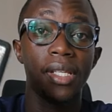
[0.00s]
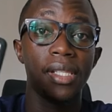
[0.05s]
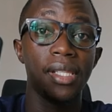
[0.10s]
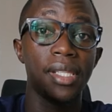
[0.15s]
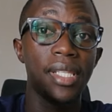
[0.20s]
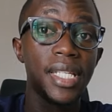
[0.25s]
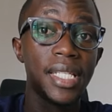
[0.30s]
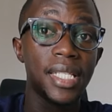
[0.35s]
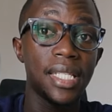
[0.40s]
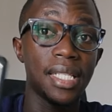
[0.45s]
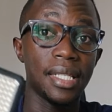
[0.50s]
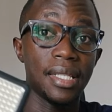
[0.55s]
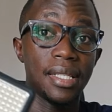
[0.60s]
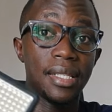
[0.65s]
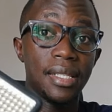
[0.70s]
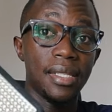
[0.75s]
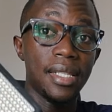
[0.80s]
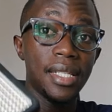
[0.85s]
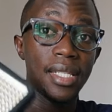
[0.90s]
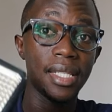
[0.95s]

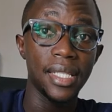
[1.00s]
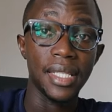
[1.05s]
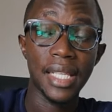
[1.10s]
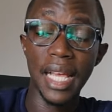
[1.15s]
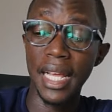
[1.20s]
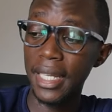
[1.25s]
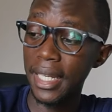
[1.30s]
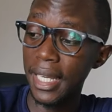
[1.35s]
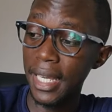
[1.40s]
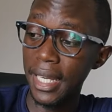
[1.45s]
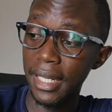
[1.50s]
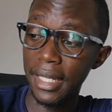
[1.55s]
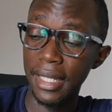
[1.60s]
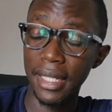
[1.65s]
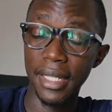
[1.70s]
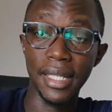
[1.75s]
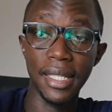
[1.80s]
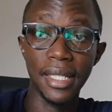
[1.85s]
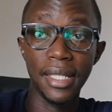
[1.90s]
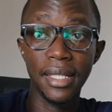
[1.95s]
this, this is an
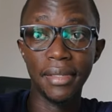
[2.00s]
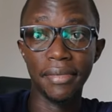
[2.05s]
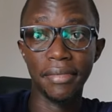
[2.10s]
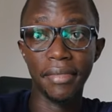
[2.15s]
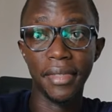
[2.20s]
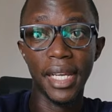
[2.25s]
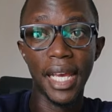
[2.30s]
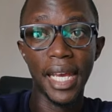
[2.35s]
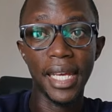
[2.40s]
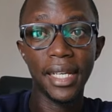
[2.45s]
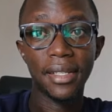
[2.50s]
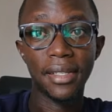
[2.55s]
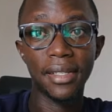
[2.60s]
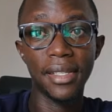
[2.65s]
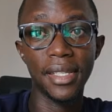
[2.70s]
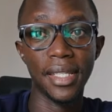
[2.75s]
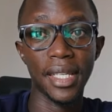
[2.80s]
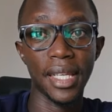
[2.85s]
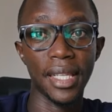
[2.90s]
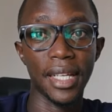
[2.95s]
LED light.
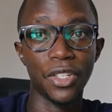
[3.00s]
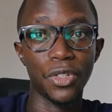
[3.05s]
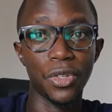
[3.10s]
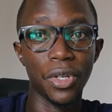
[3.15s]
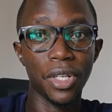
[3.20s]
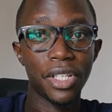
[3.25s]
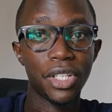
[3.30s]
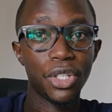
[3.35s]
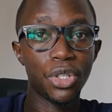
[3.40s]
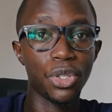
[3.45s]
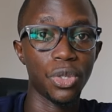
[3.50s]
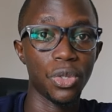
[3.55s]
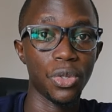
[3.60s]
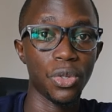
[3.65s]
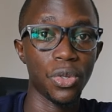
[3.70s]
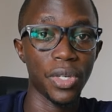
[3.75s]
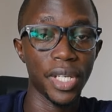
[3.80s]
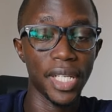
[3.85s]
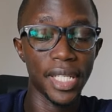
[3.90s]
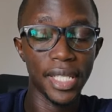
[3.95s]
These are the
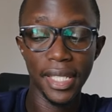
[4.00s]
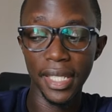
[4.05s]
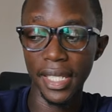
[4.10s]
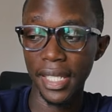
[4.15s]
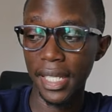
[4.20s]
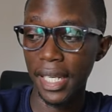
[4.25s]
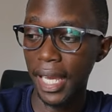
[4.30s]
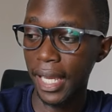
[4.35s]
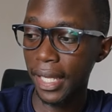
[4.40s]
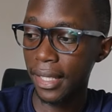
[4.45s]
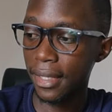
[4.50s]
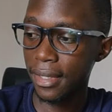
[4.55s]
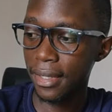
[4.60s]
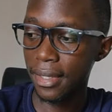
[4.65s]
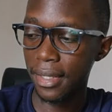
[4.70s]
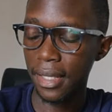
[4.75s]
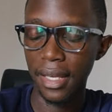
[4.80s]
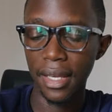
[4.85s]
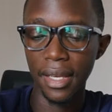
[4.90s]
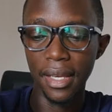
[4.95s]
traditional LED
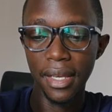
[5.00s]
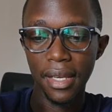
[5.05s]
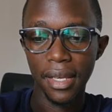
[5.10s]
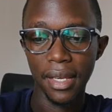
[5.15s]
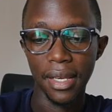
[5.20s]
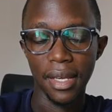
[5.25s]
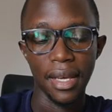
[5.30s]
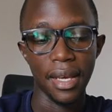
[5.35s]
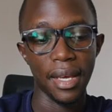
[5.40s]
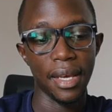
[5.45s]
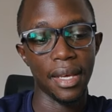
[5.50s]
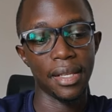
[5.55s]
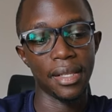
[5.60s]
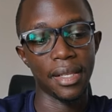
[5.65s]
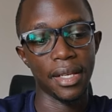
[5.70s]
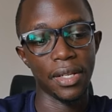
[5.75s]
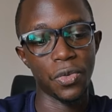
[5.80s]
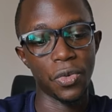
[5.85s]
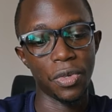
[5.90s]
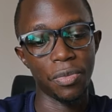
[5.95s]
lights uh,
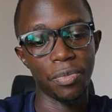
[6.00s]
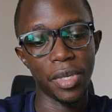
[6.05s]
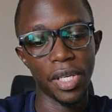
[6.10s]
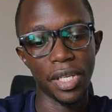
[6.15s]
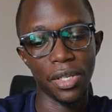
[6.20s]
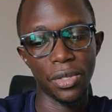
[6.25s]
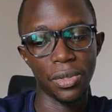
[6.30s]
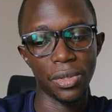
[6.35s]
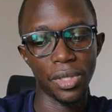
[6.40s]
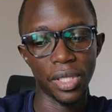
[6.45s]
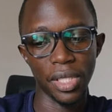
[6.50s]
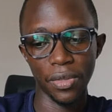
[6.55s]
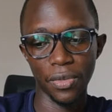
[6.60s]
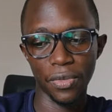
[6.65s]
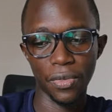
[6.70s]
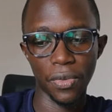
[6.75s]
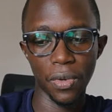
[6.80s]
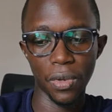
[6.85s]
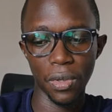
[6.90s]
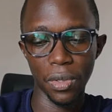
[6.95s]
that we've been using
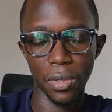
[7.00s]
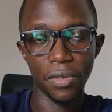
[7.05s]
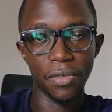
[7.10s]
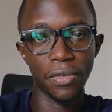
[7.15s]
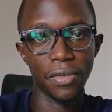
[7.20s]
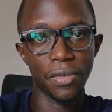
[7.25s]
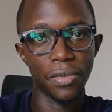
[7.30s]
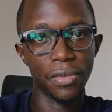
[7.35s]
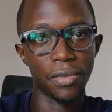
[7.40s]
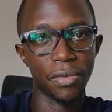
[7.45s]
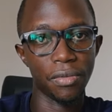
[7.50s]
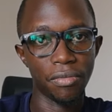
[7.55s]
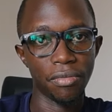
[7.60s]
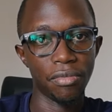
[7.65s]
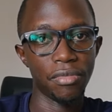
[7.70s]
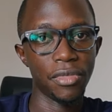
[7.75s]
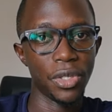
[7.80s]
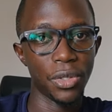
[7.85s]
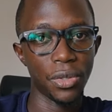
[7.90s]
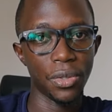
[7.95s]
for,
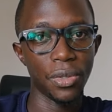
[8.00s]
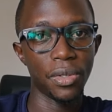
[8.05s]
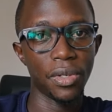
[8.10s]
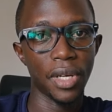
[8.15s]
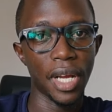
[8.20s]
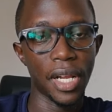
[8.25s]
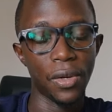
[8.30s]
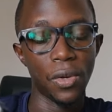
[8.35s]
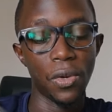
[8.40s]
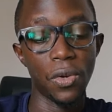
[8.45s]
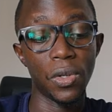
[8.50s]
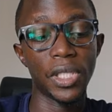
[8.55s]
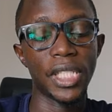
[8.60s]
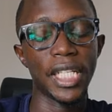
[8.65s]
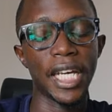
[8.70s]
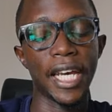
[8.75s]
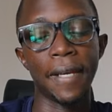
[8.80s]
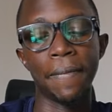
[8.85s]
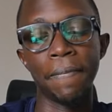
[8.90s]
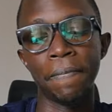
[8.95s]
you know, a long
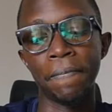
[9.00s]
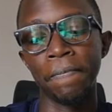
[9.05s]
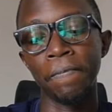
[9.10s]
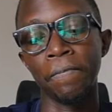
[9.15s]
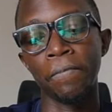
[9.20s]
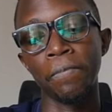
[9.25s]
time.